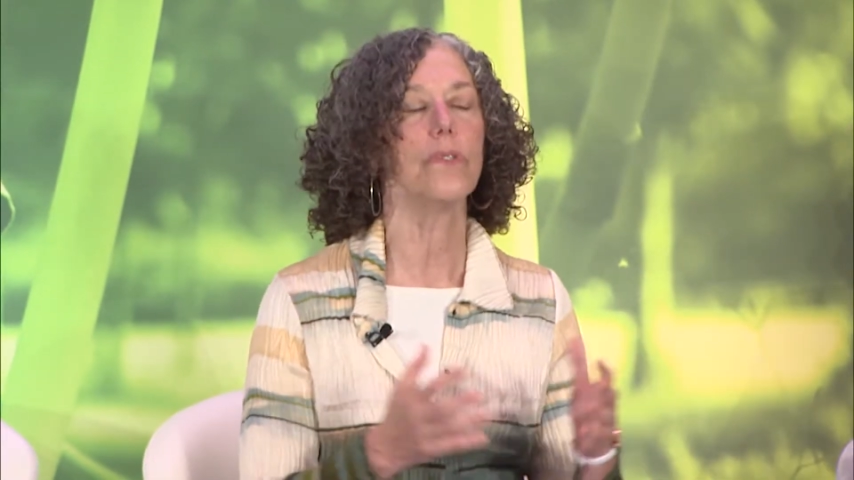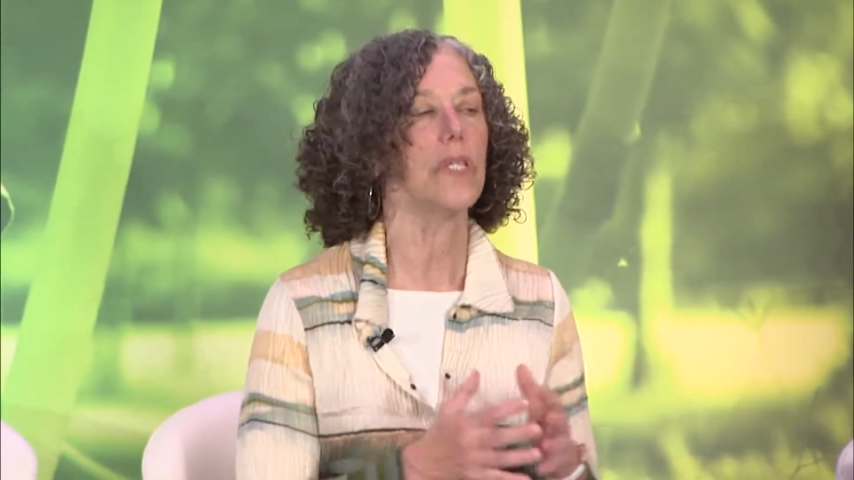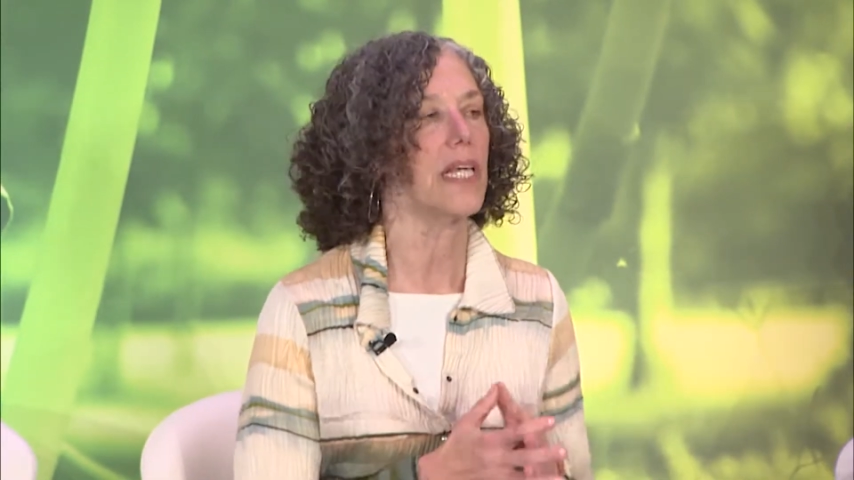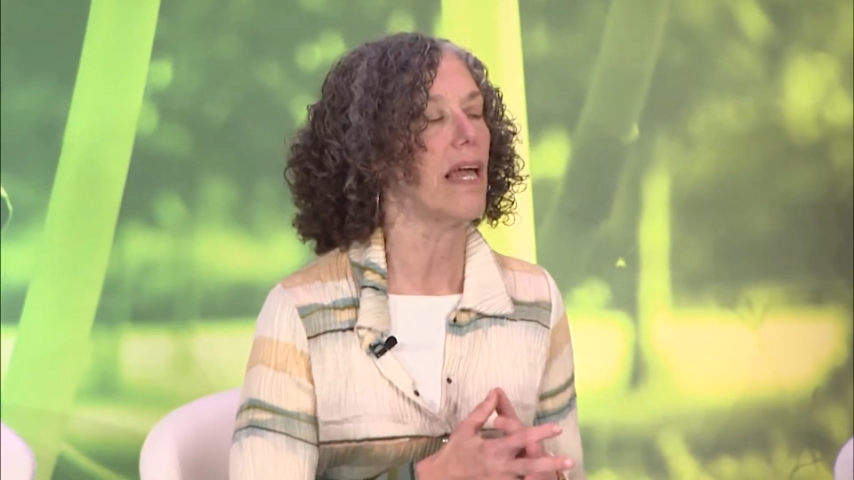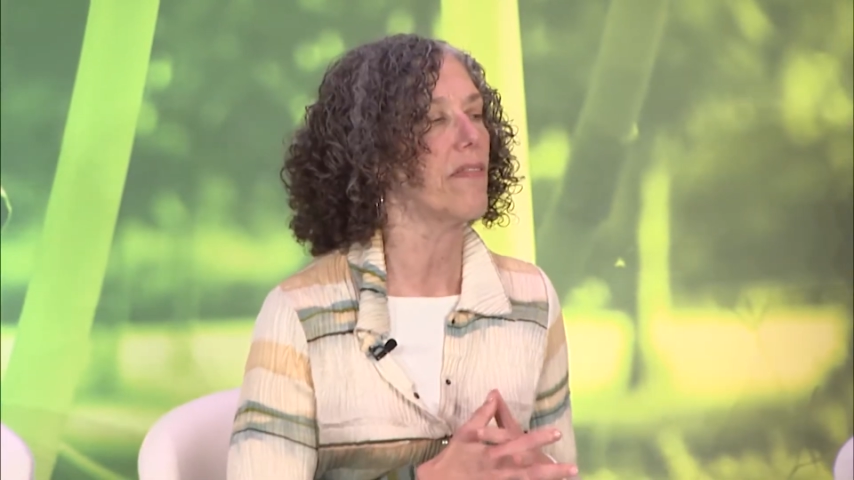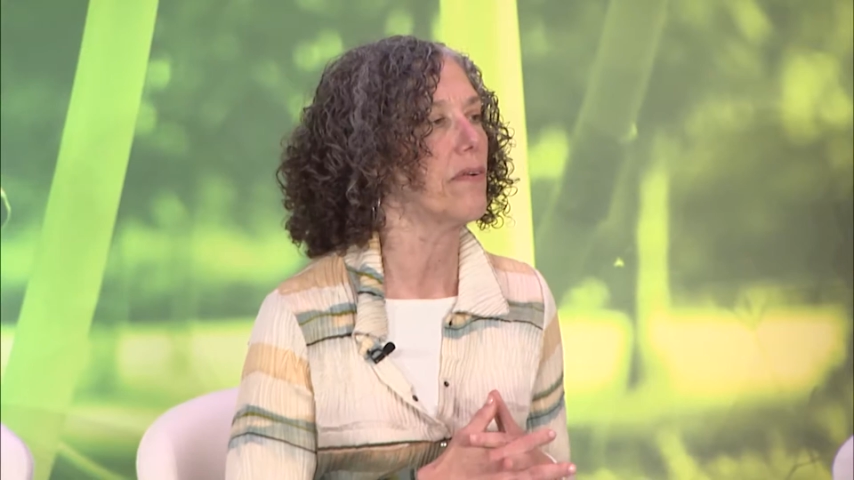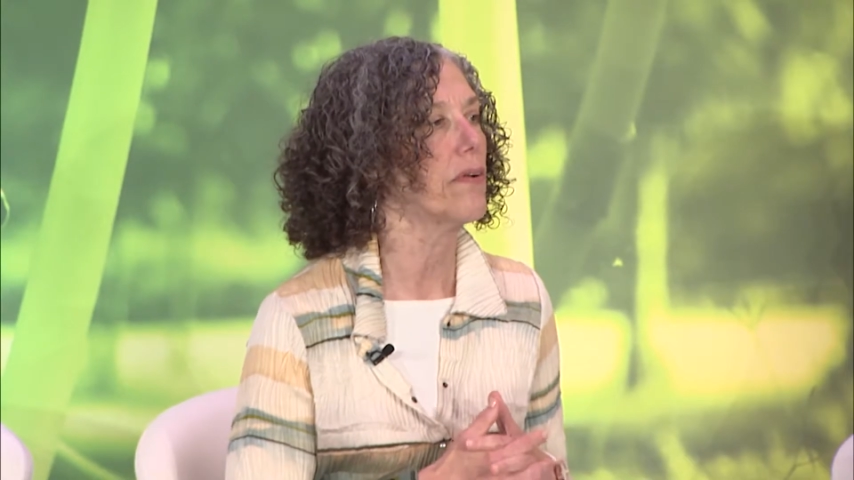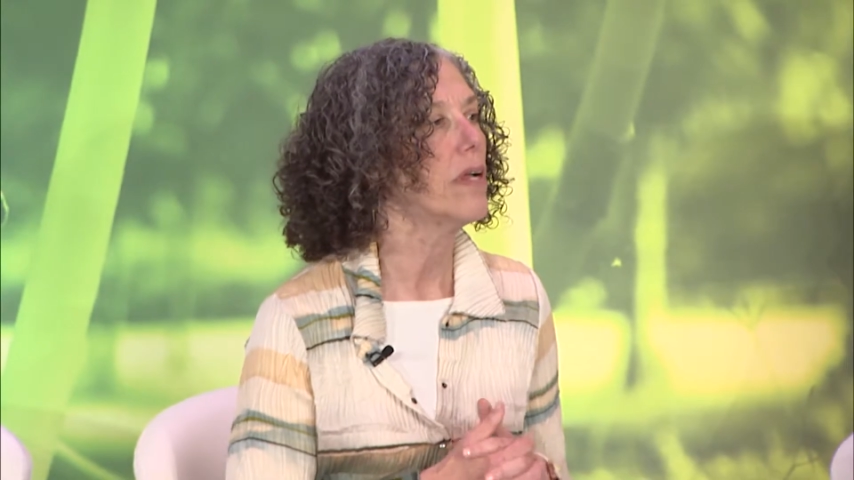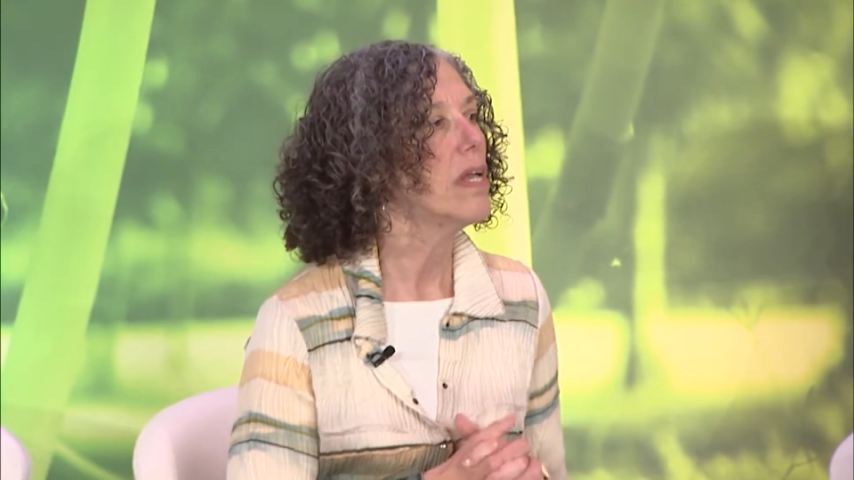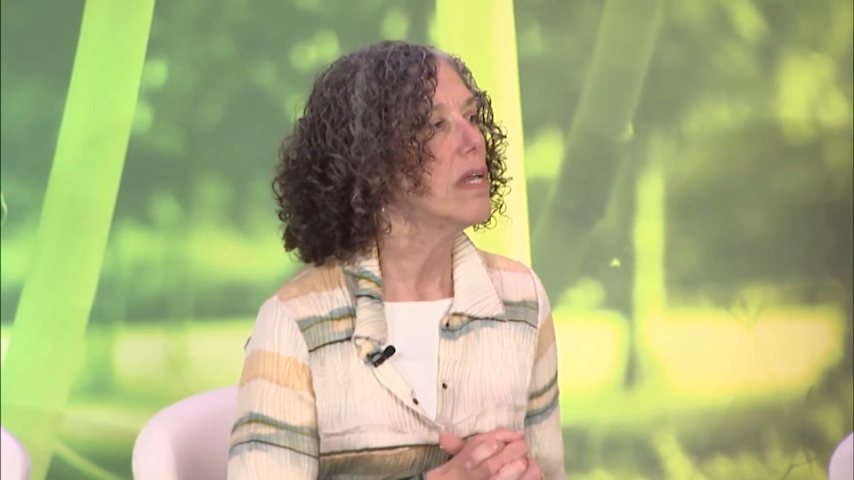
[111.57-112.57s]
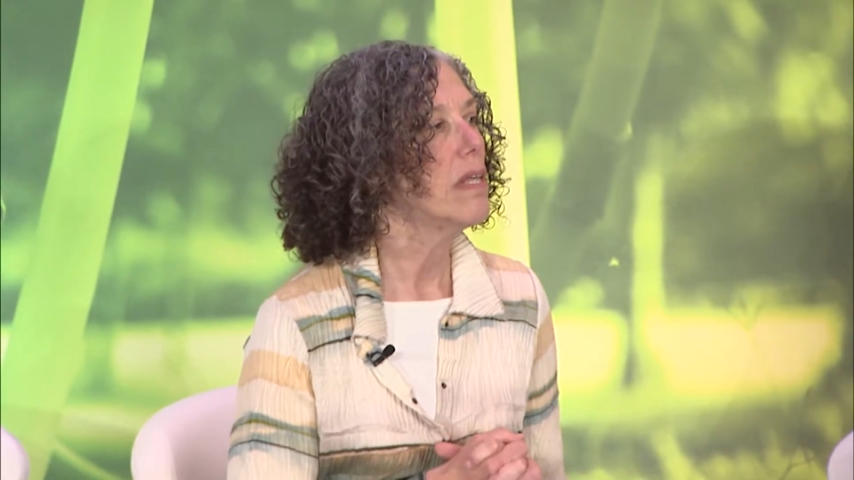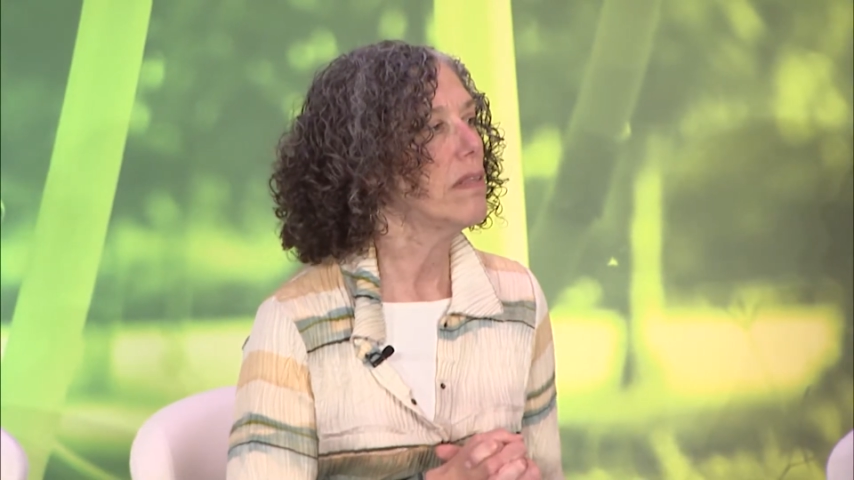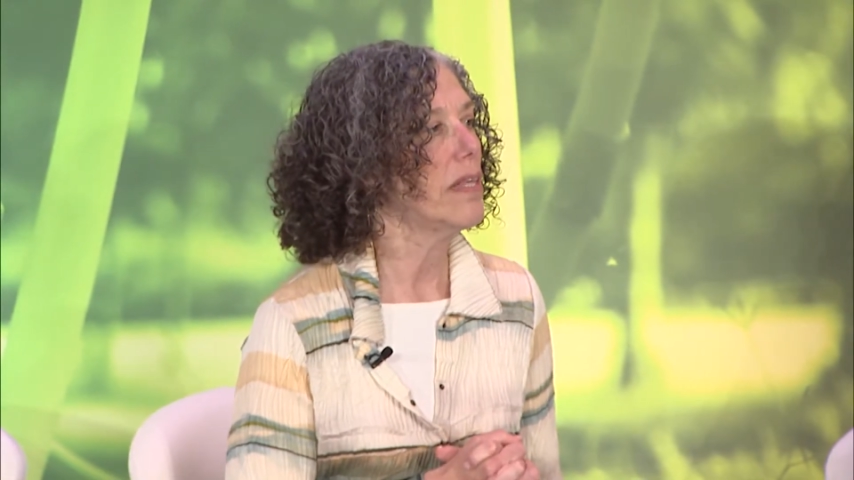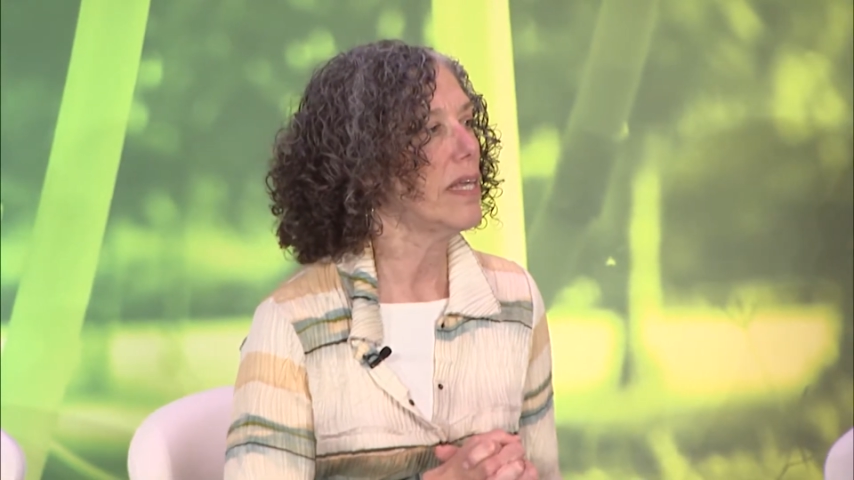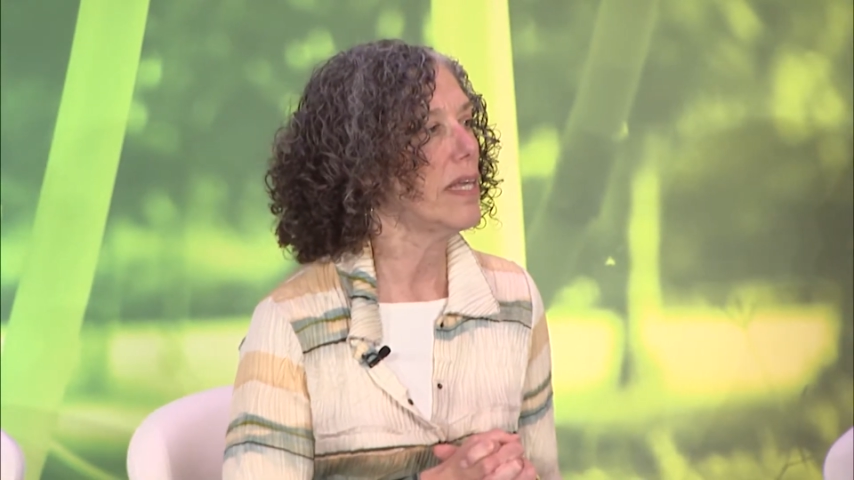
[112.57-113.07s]
together
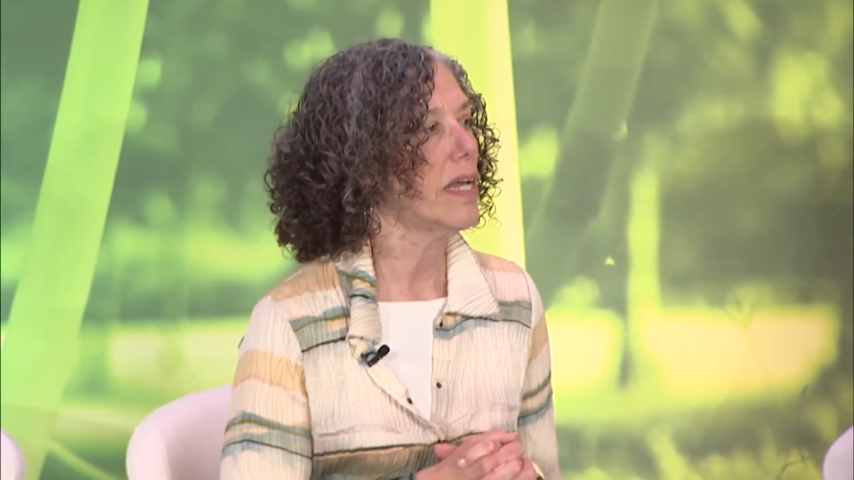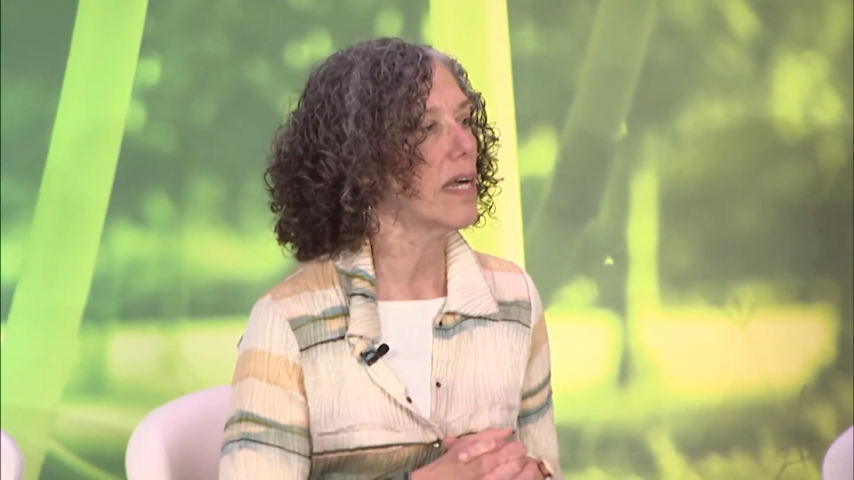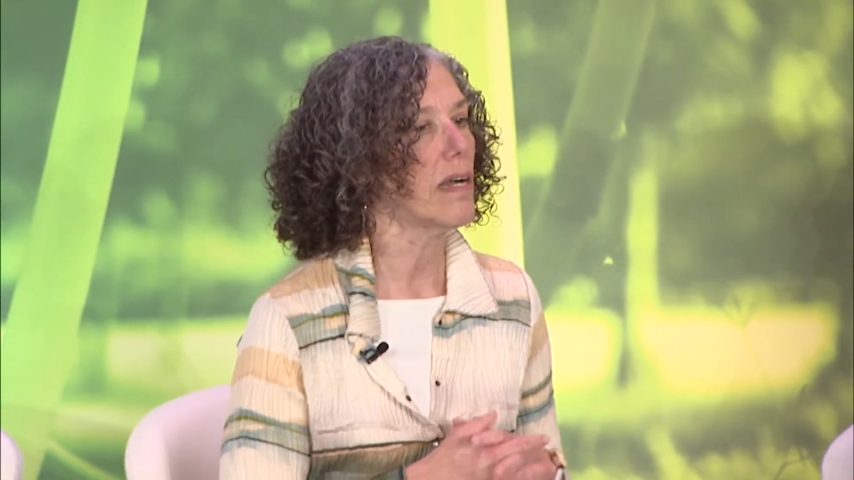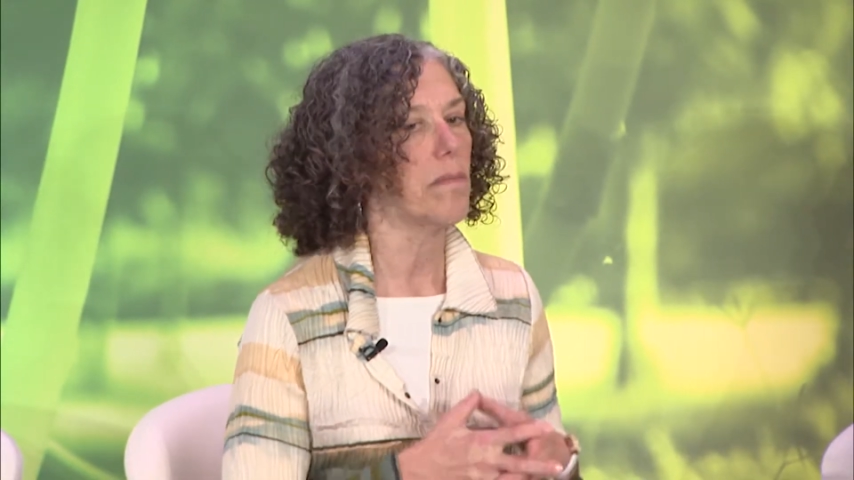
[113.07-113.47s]
the